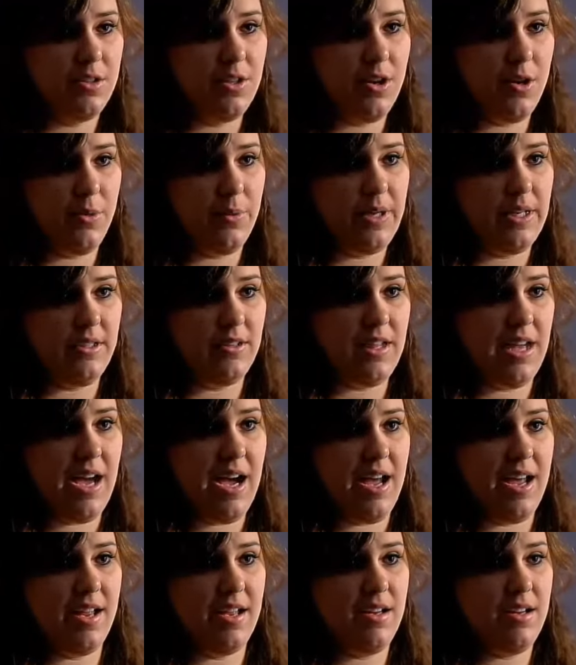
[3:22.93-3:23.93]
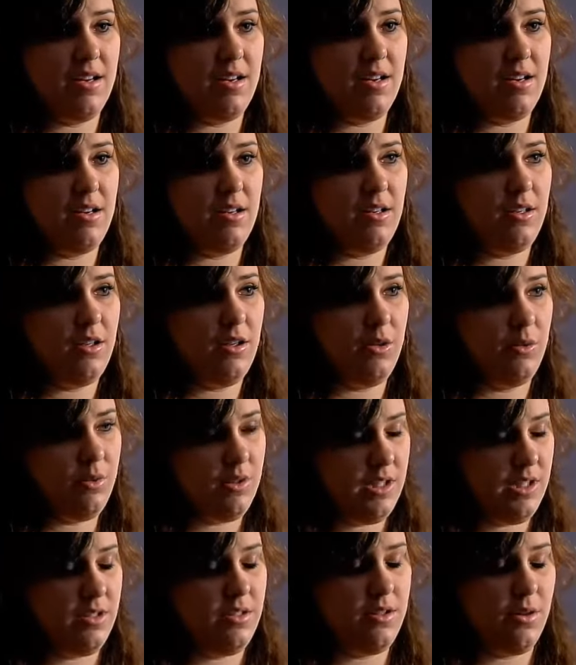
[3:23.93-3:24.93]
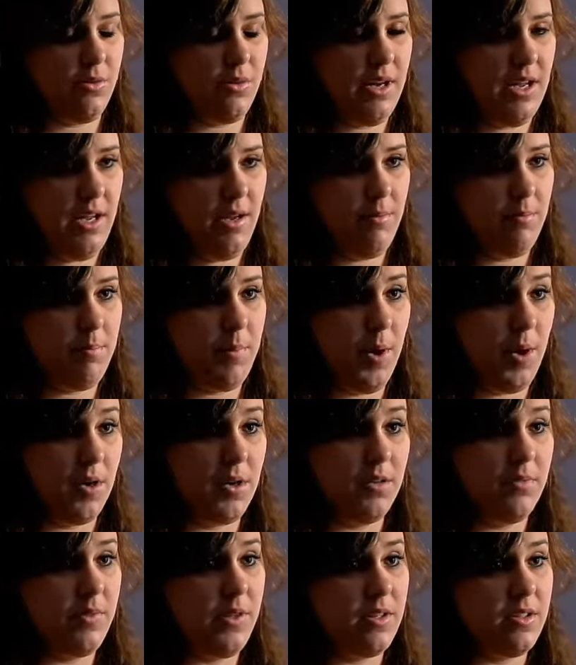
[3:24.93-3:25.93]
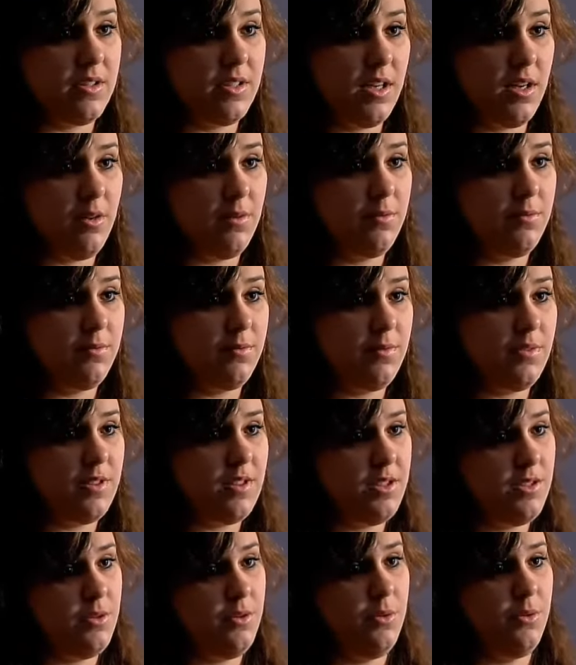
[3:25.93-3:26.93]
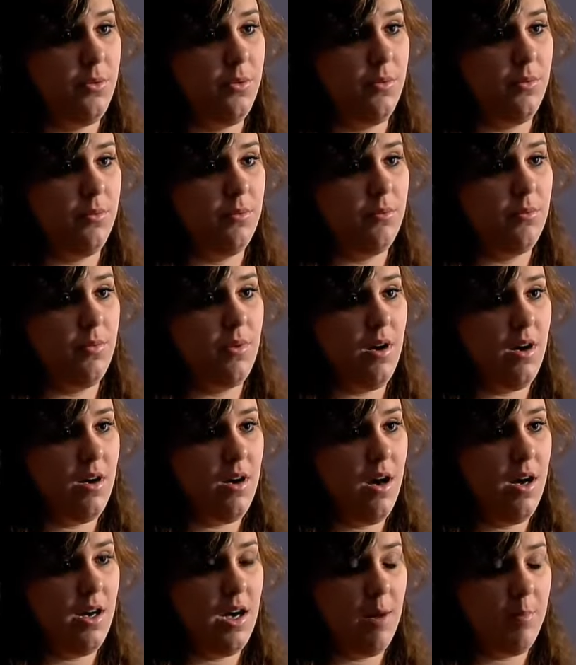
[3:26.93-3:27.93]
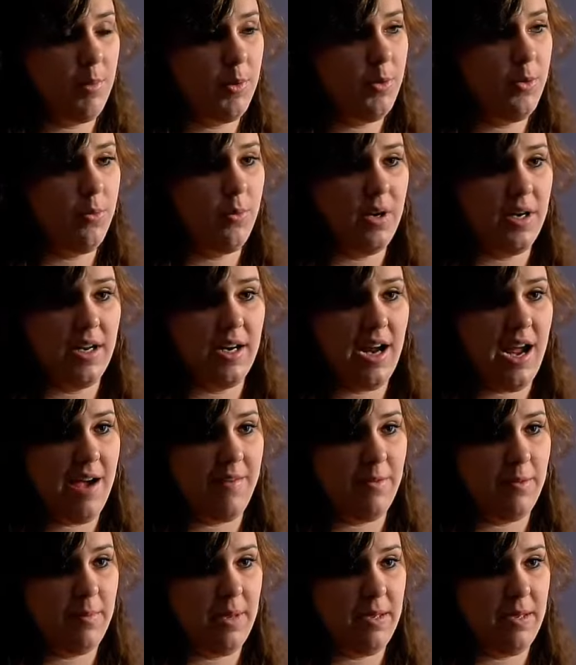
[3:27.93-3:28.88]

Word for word: knowing that you did donate part of yourself to a couple who wanted to have a